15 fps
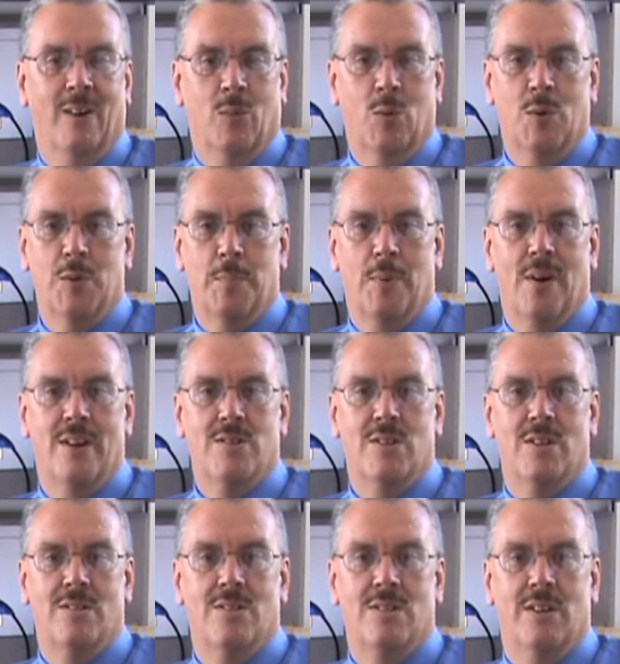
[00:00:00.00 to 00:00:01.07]
We're in the
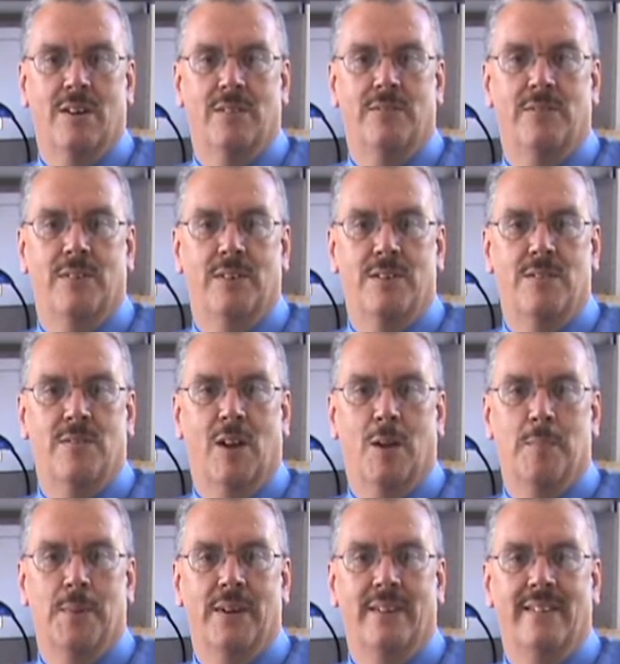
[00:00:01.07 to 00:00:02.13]
process of
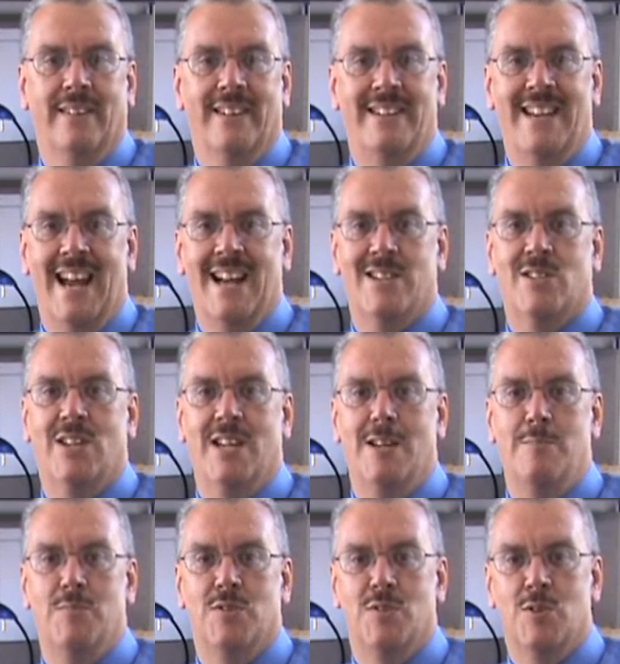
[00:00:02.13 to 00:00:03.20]
developing dance
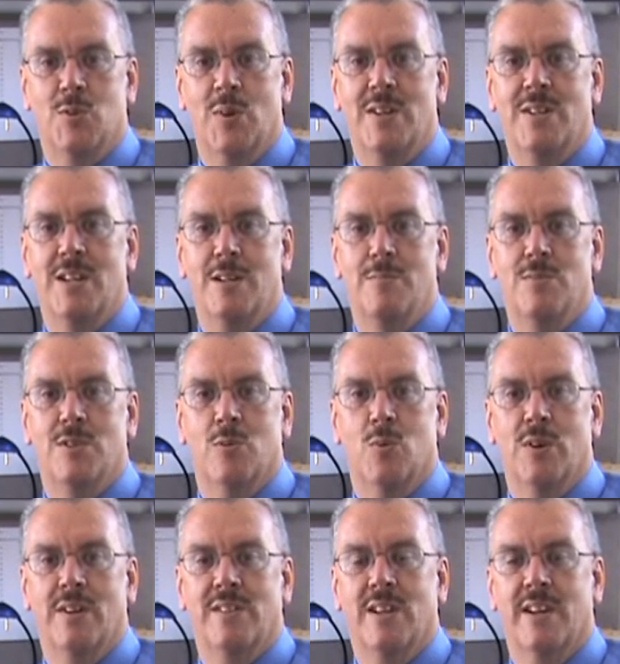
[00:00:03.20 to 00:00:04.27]
teams and street teams that we're
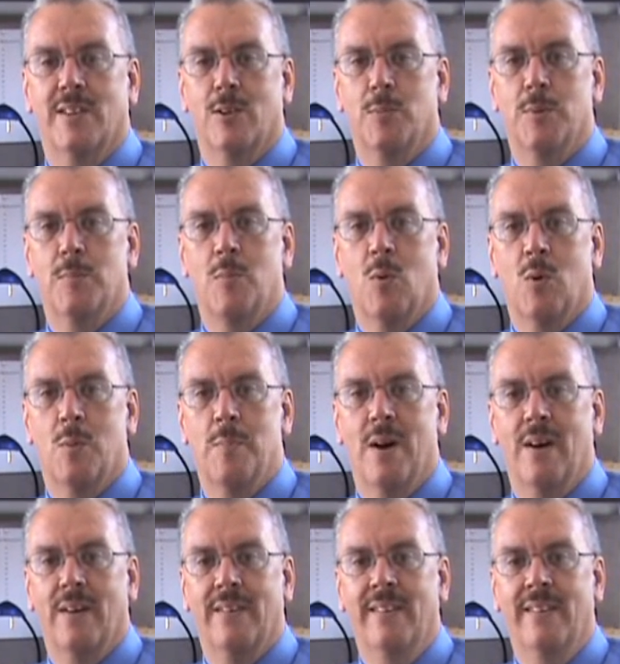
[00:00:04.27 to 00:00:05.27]
going to tell you a little bit more about.